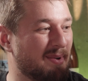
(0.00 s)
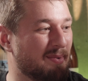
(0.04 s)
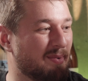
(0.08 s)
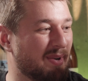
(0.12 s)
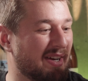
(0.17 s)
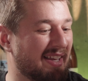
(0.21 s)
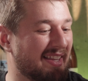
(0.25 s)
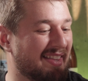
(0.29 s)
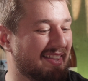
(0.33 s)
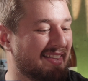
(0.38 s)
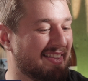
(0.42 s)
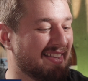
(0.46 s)

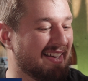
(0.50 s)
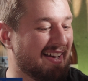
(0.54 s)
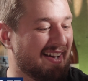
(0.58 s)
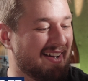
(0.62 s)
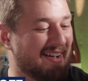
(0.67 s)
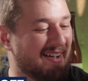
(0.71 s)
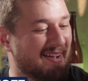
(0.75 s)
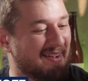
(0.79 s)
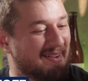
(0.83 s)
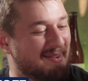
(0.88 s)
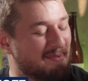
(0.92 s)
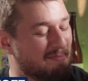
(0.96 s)
with
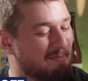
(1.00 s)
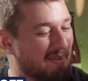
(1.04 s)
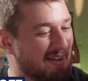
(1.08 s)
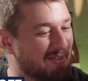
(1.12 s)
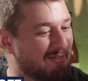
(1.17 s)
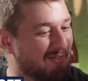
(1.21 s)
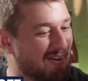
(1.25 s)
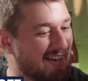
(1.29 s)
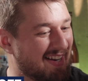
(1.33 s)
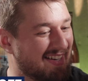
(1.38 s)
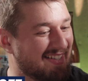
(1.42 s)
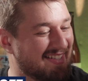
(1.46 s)
my
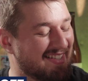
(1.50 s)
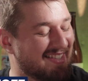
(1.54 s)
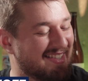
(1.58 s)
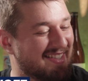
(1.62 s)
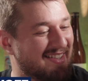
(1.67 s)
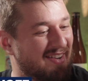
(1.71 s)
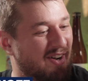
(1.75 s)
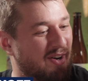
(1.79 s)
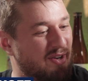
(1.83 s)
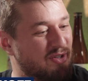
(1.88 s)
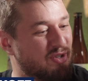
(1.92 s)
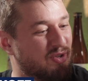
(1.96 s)
friend
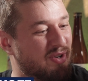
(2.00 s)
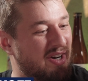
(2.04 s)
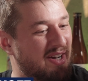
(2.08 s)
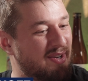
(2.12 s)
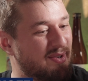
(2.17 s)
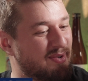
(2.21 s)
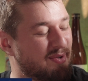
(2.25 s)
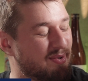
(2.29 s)
Andre,